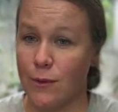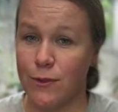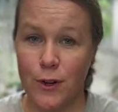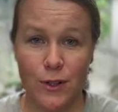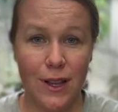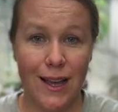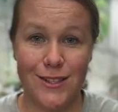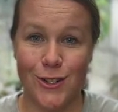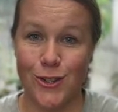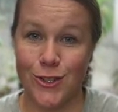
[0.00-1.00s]

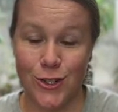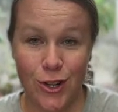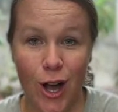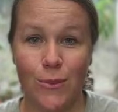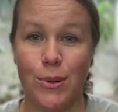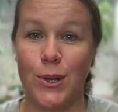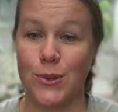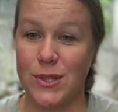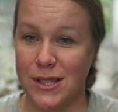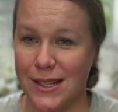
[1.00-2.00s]
fertilizers or
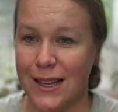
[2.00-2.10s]
compost the